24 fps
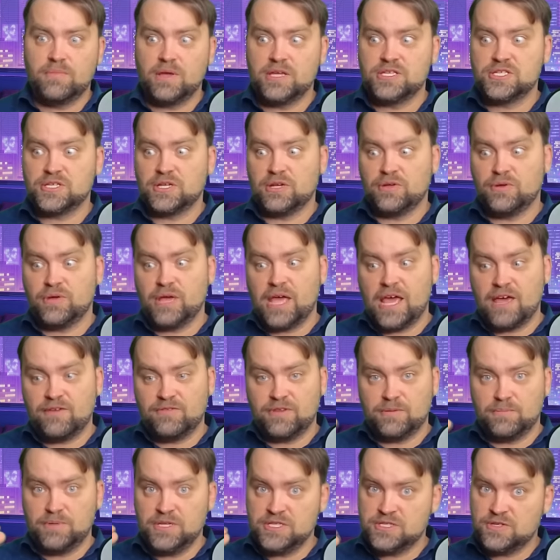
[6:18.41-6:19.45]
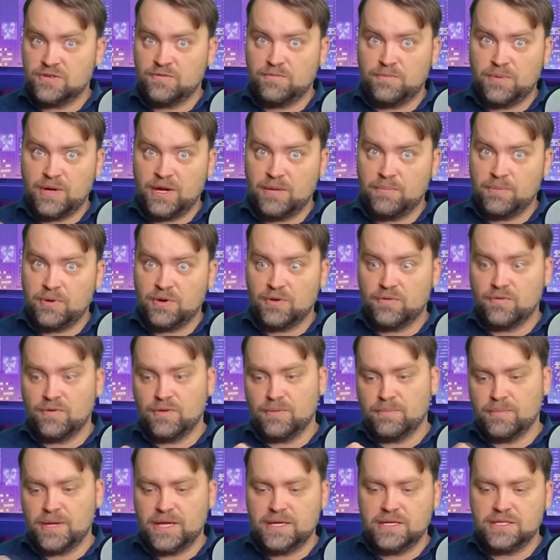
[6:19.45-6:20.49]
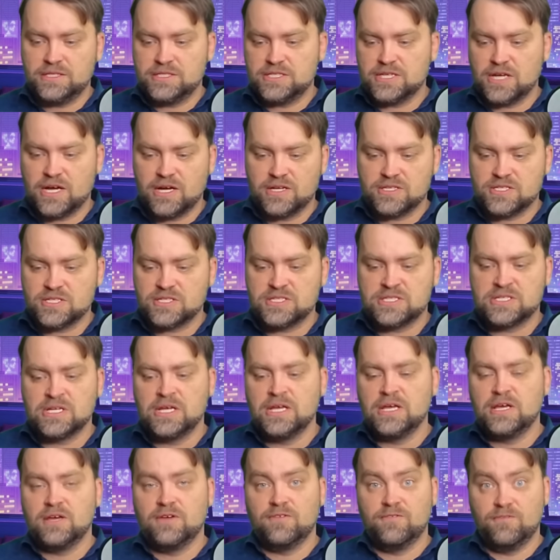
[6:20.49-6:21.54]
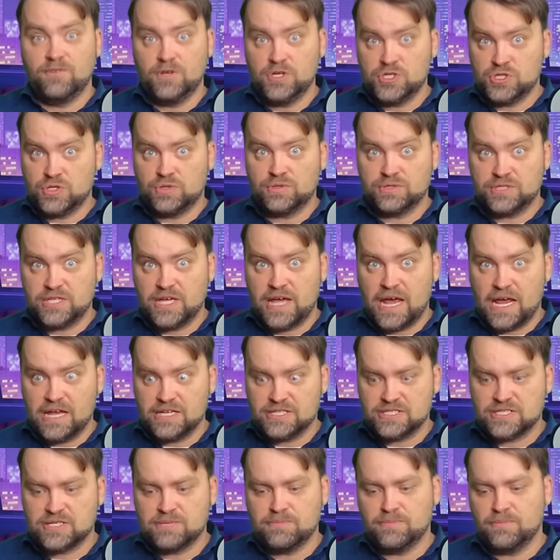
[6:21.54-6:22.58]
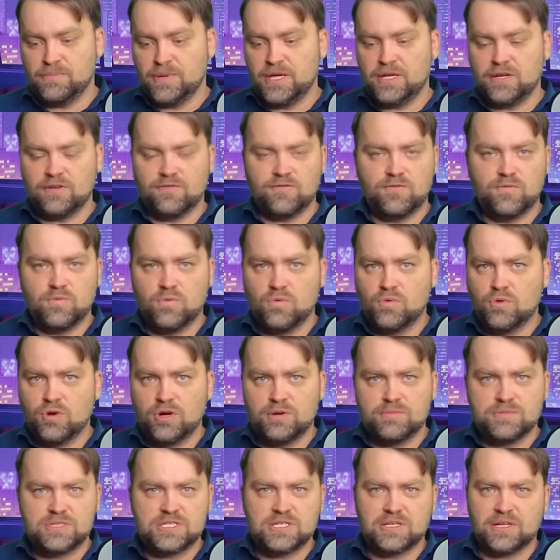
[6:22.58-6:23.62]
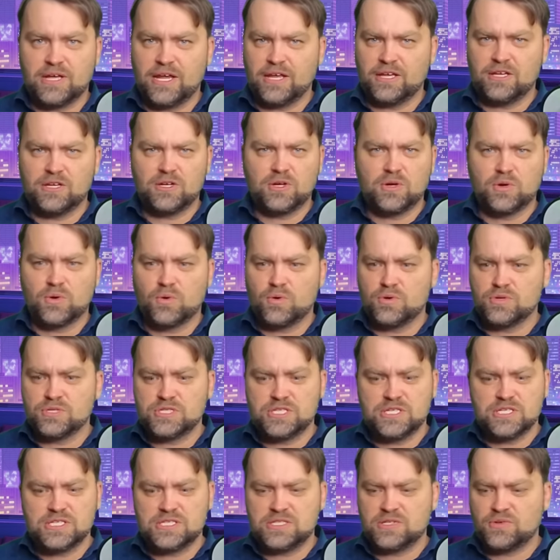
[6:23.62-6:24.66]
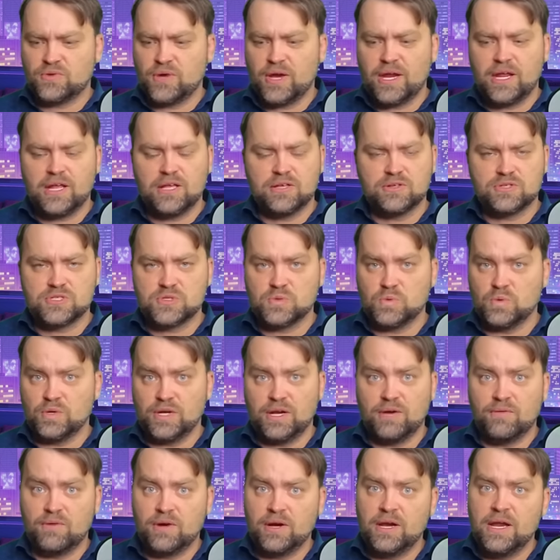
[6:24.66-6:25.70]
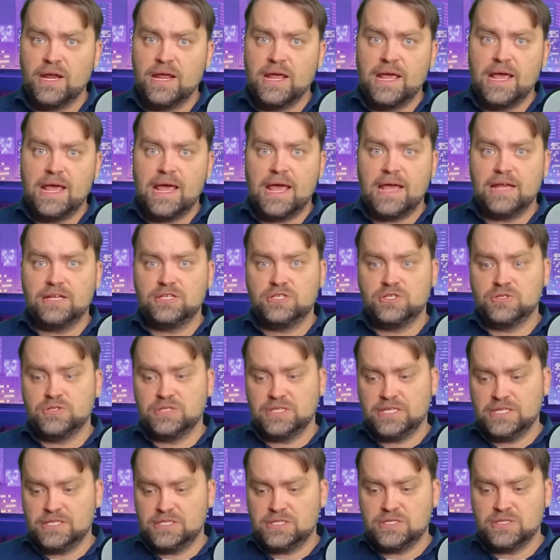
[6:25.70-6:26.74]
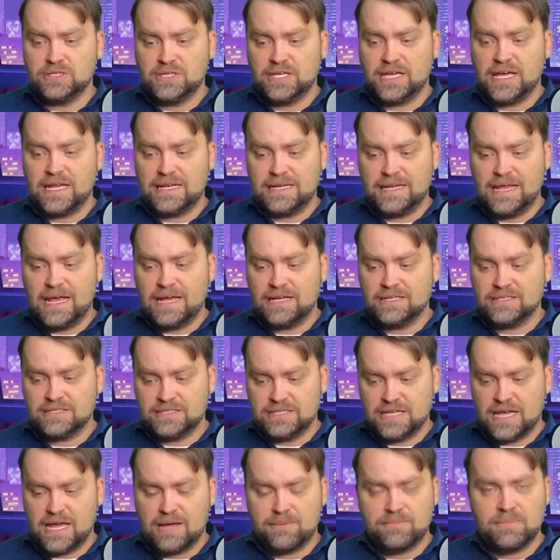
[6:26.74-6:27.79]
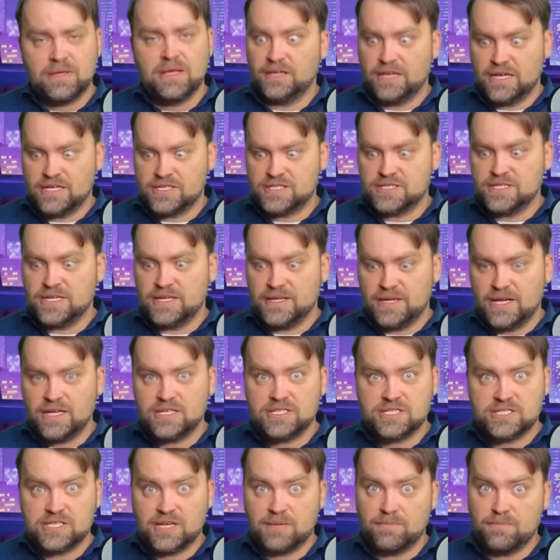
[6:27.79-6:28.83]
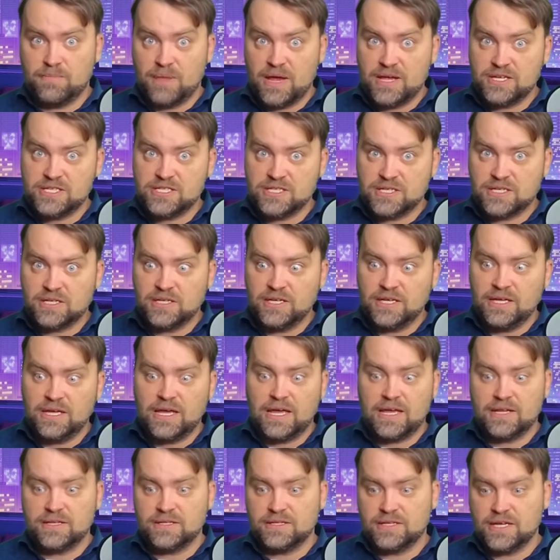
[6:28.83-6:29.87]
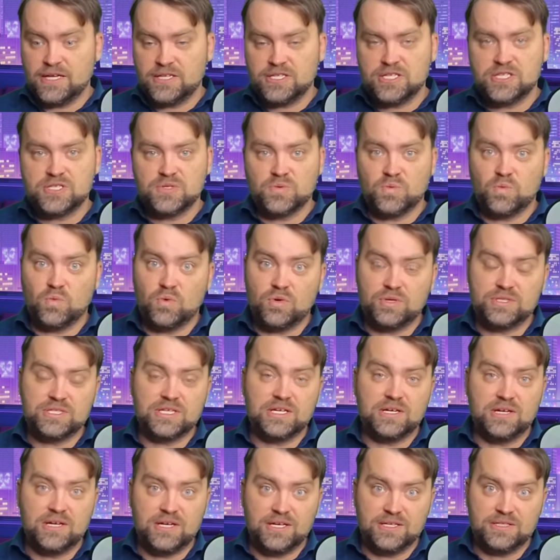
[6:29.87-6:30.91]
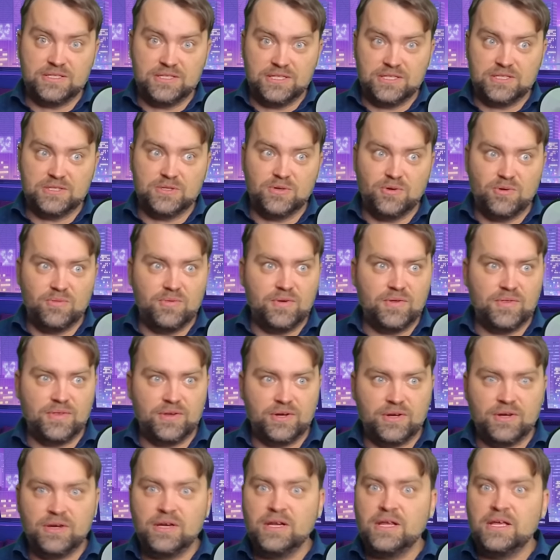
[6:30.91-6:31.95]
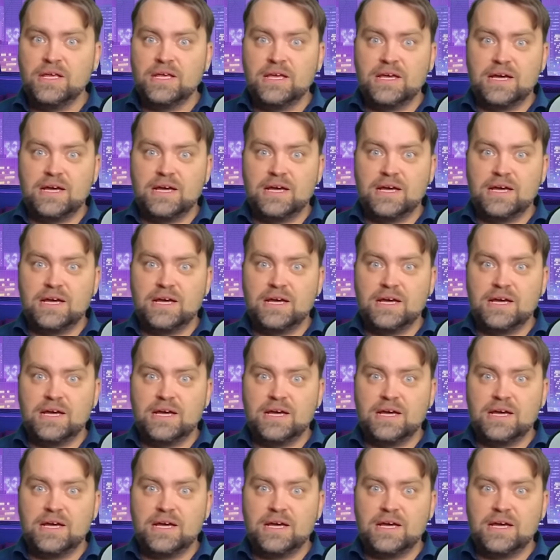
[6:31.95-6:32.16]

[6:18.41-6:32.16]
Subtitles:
Basically, you have the piece of paper with many tasks, visual tasks, many forms like crosses, triangles, whatever, and you need to connect them, guess the next step basically, and that is what I did over there.